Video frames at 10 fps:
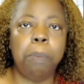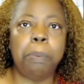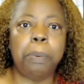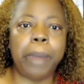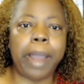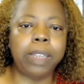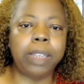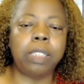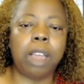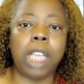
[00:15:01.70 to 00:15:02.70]

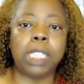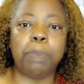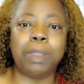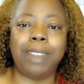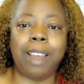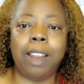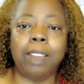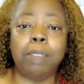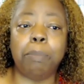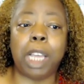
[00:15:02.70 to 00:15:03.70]
practice
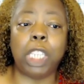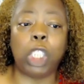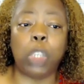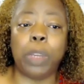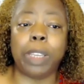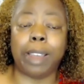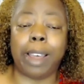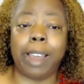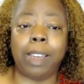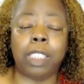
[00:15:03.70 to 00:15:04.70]
hospitality by showing
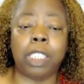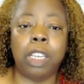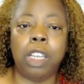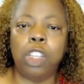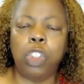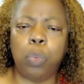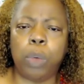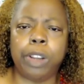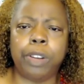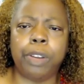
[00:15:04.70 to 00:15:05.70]
kindness to
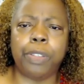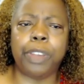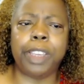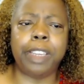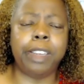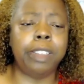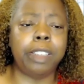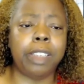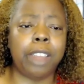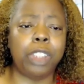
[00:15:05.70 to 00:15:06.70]
one another, eating
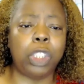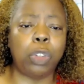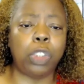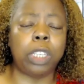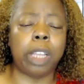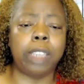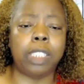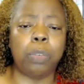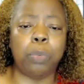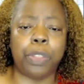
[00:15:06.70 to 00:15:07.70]
together,
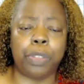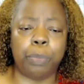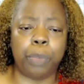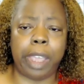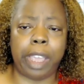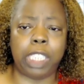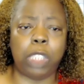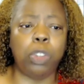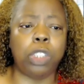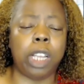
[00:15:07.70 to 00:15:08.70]
socializing with them, and
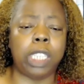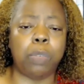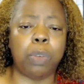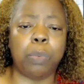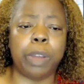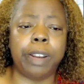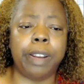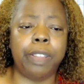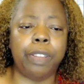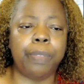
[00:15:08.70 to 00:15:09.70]
socializing with one
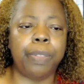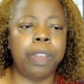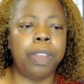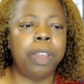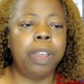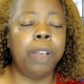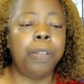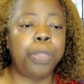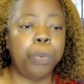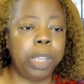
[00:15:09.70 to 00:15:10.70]
another.
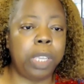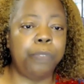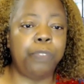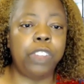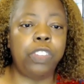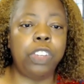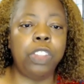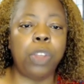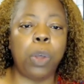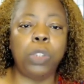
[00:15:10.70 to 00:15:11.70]
Three,
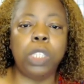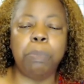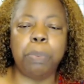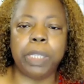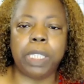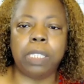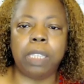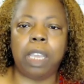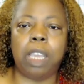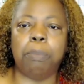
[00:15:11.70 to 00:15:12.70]
visiting those in
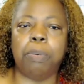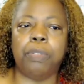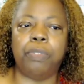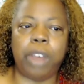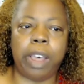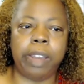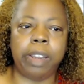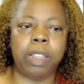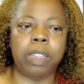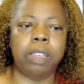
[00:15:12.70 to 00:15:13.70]
prison and
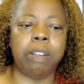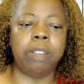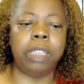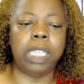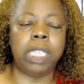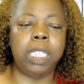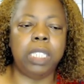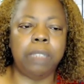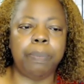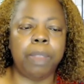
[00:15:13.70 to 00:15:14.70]
providing their needs.